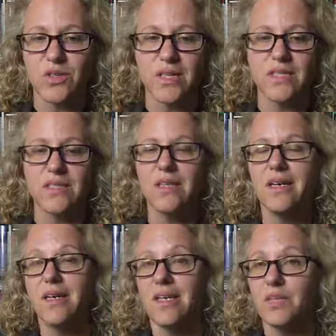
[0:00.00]
That's
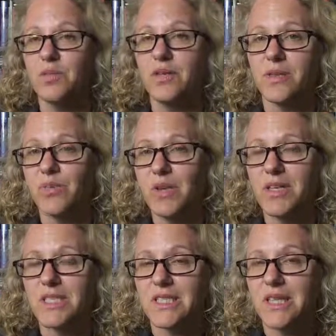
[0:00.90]
pretty
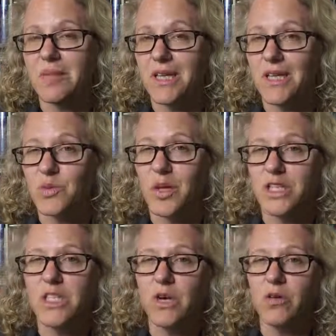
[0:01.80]
much the same thing as what is
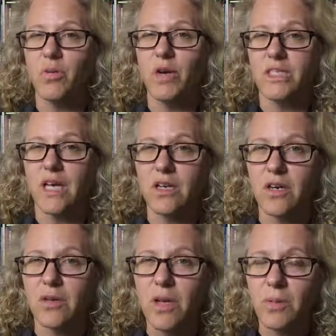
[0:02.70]
known and what is unknown.